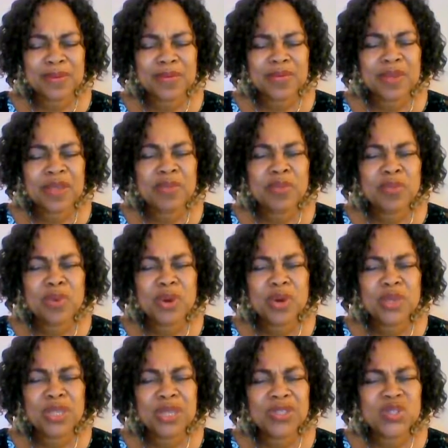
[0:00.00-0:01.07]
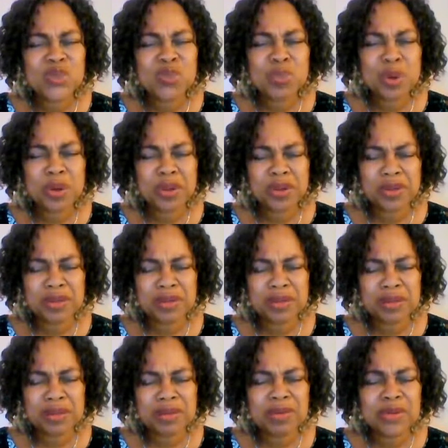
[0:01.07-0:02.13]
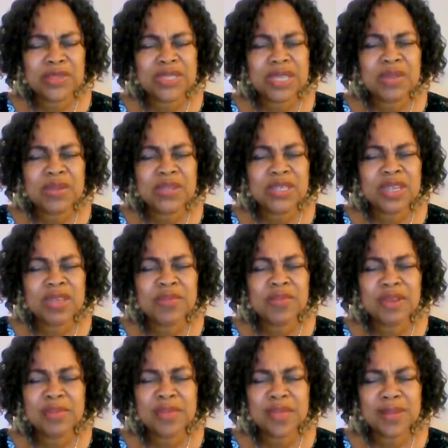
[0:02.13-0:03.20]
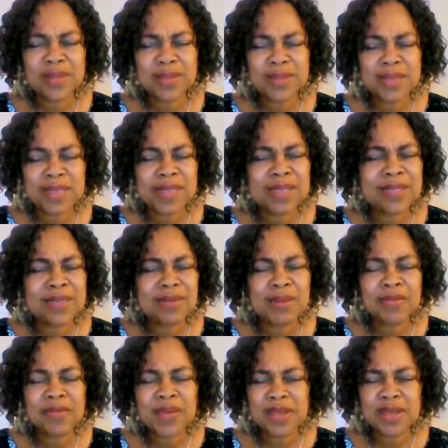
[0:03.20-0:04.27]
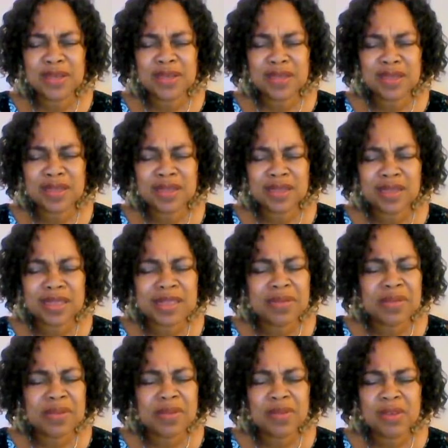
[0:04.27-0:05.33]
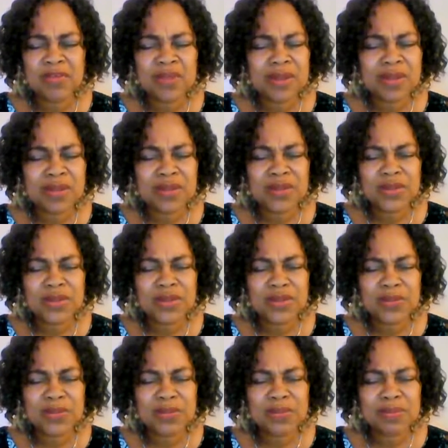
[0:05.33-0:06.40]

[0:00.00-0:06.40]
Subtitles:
For every word he has spoken concerning us and our families, he is our Father, he will never fail us.